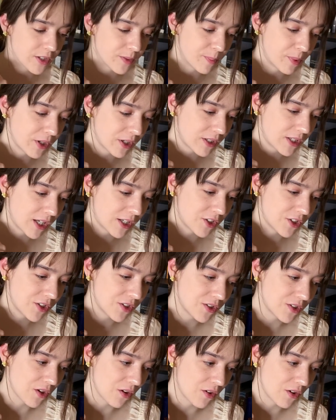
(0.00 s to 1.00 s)
book
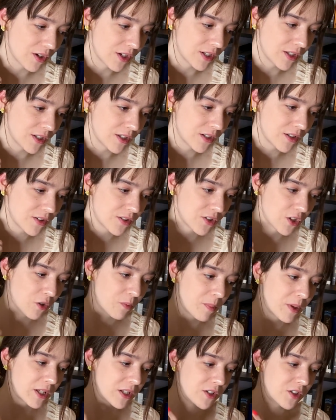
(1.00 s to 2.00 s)
touches on so
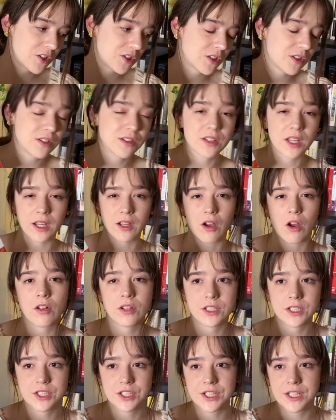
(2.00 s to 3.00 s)
much
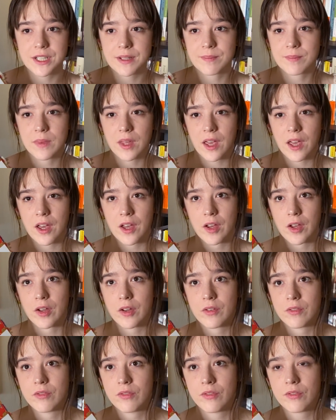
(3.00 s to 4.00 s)
psychology
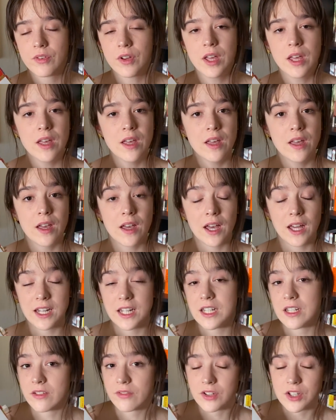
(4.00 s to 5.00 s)
of an
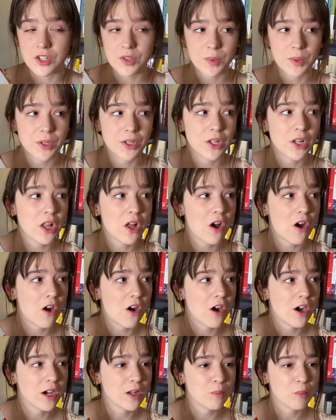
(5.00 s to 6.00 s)
individual,
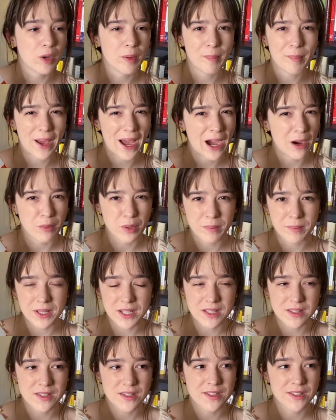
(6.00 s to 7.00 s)
on what power
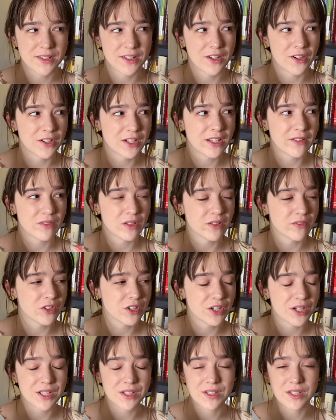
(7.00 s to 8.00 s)
means, on even if there
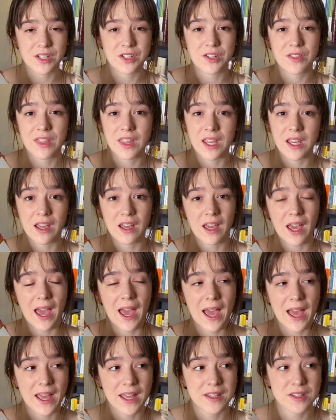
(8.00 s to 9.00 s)
is such a thing
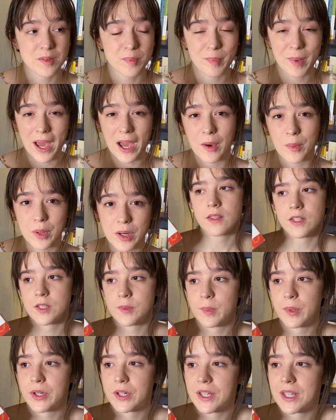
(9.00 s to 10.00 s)
as power. This
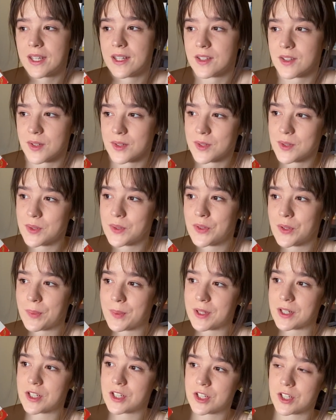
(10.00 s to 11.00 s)
book is also so
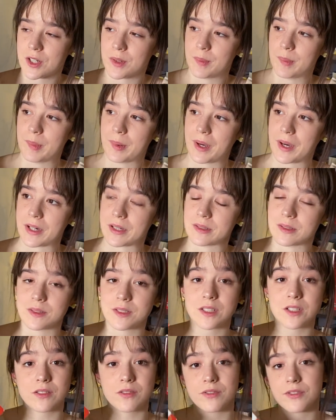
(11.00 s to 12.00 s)
much
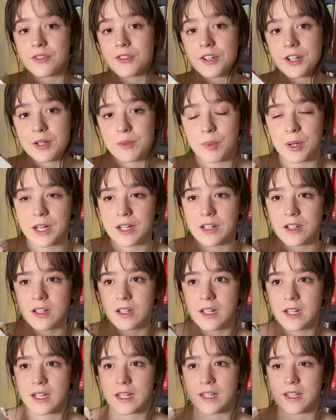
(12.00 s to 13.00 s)
about free will
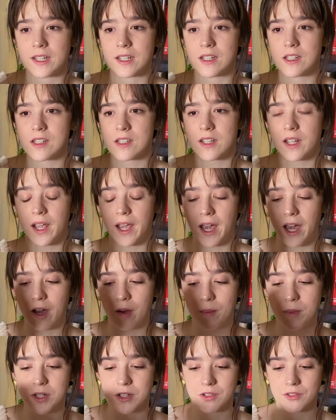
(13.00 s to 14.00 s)
and how
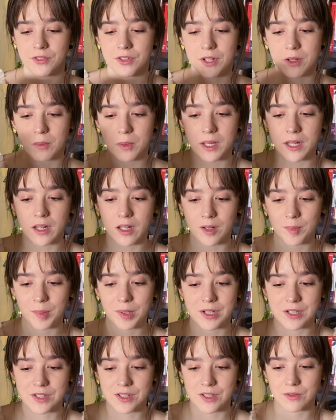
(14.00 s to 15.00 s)
much free will a
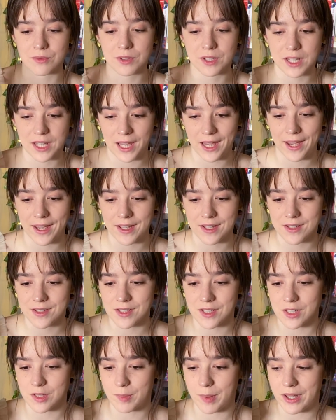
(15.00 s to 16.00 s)
person really has,
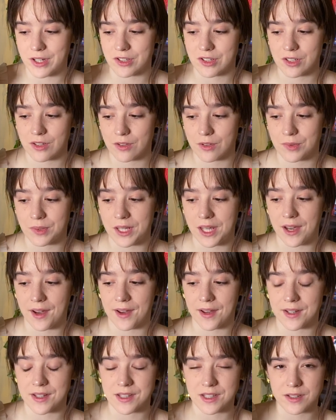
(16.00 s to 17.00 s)
especially through the
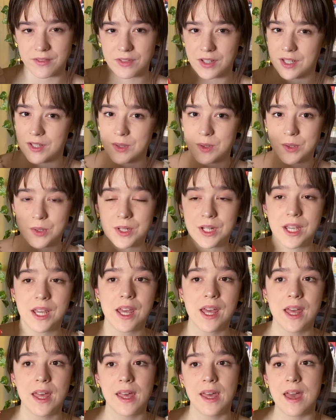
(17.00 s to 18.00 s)
eyes of history.
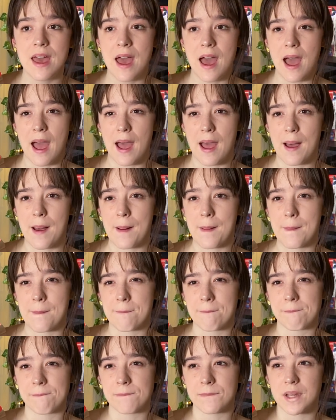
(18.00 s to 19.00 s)

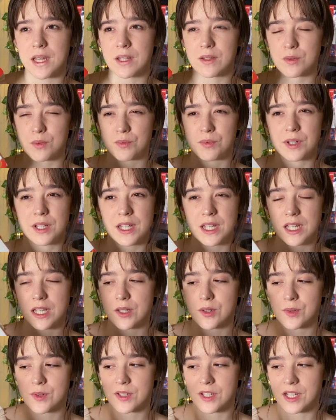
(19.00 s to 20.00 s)
It's a really
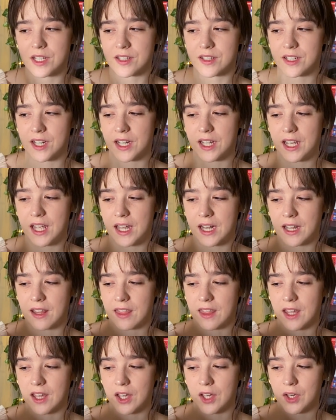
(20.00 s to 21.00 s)
interesting study, and I
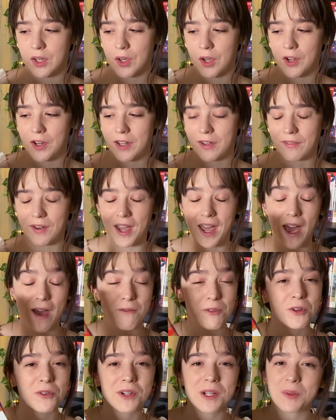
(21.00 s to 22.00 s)
think if I
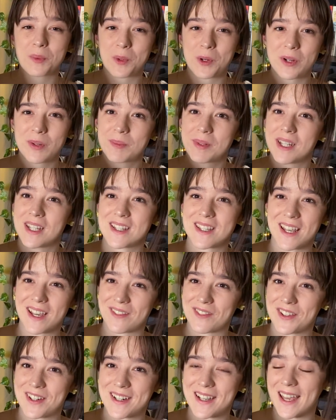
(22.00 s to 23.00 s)
ever read War and Peace
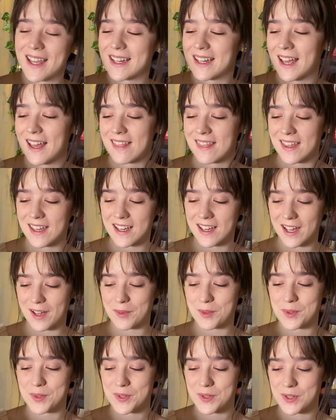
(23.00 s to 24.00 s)
ever again, I think I
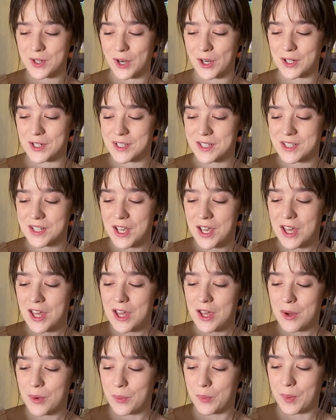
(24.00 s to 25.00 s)
will start
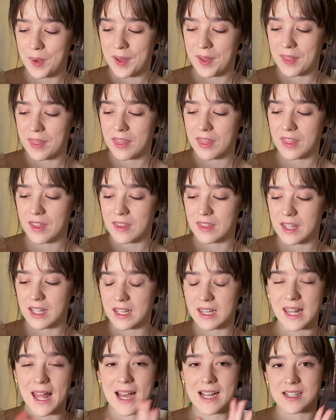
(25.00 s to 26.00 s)
with the
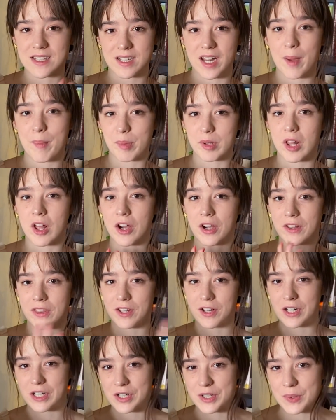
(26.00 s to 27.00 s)
last epilogue.
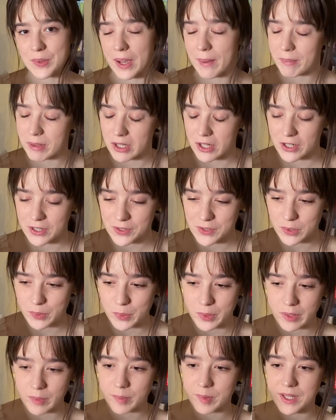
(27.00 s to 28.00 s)
There are 2 epilogues to
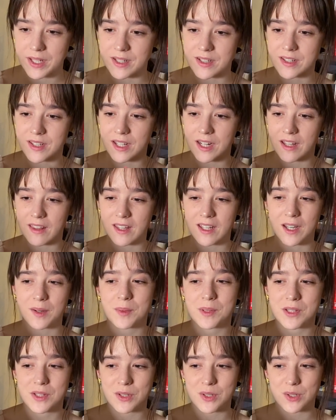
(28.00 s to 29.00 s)
War and Peace, and I think I
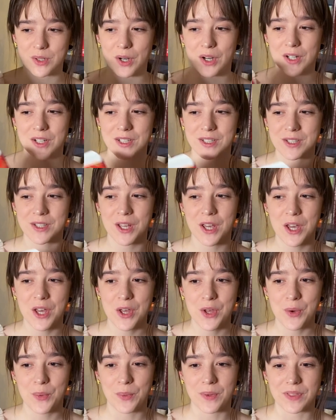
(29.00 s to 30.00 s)
would start
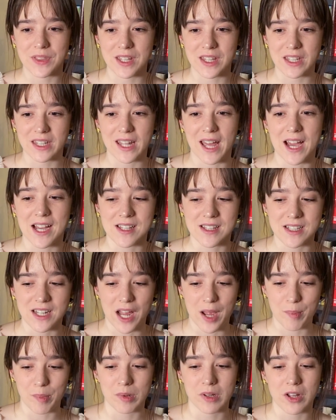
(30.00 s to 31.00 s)
with the last
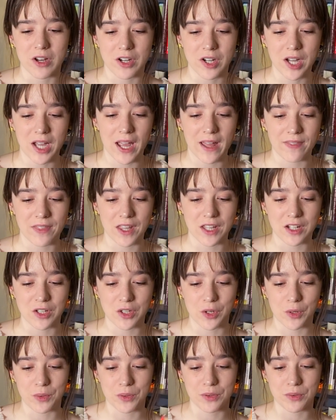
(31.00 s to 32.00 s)
epilogue and then
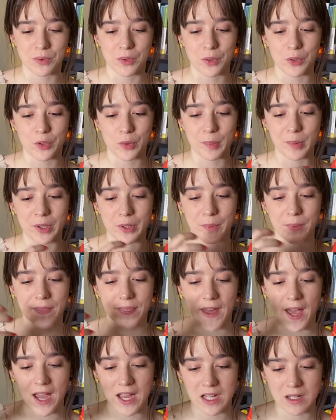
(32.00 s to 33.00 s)
go through the whole book with
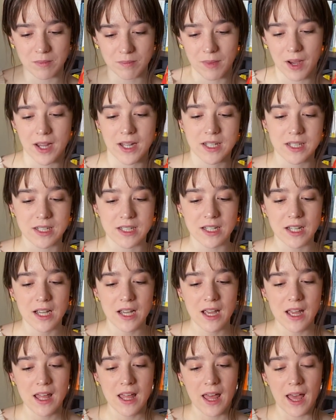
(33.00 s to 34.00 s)
that in mind.
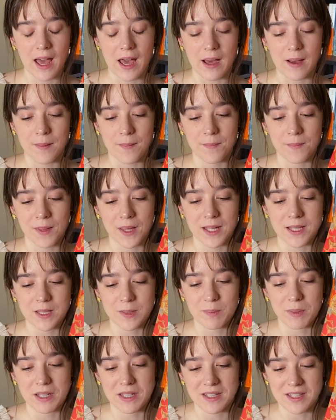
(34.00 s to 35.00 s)
It's
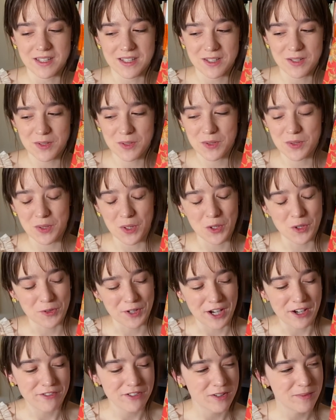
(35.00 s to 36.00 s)
been so
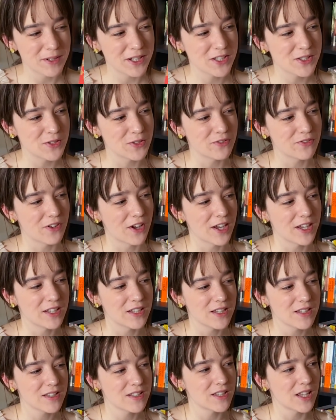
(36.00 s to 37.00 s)
rare for me to
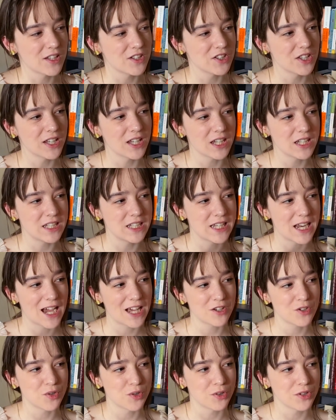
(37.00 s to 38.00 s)
find such like a
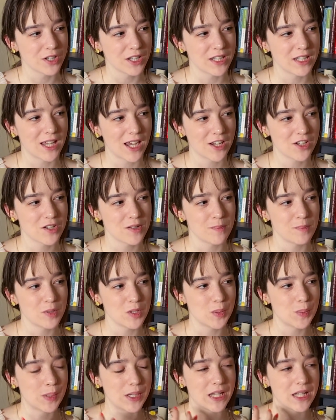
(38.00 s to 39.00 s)
natural connection
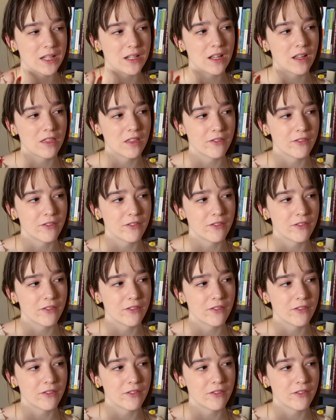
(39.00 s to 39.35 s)
between the